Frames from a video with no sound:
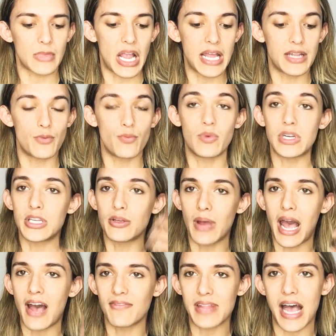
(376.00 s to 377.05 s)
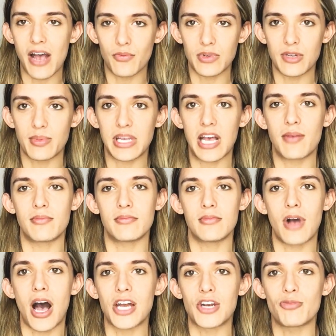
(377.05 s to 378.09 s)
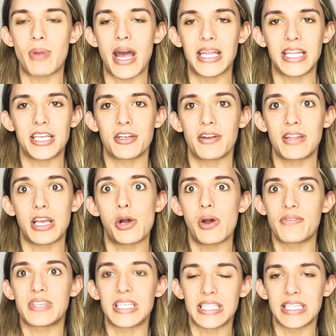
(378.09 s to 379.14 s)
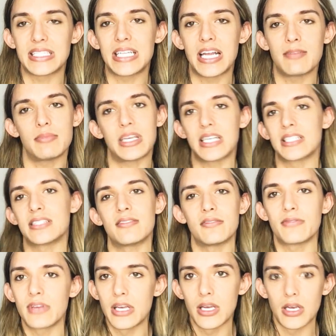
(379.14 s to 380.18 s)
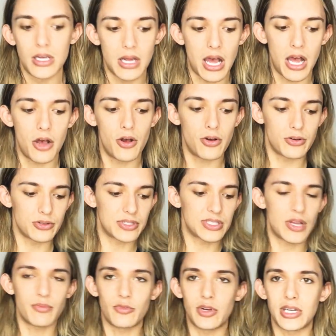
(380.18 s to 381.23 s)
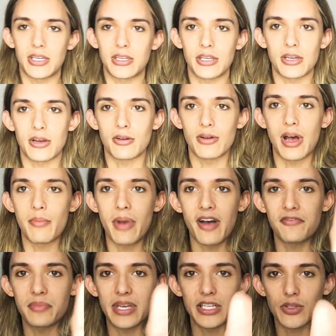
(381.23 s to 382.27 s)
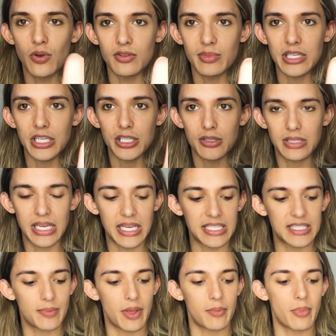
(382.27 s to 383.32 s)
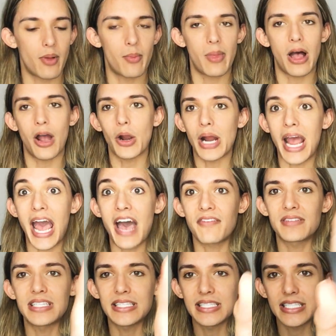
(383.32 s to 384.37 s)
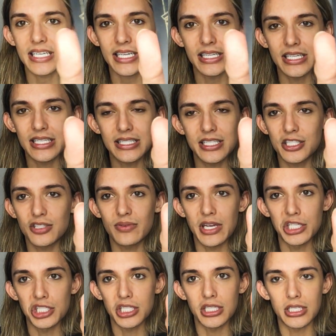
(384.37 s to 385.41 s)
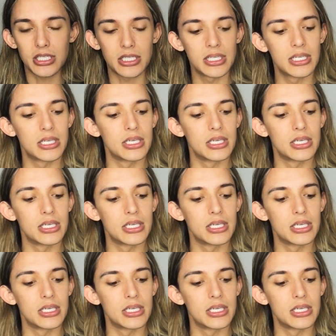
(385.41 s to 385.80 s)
And when you have that, when you become autopilot, you're like, oh, I have to get this done because of, oh, someone, you know, above me told me to do this, like, blah, blah, or I have to stick in this situation.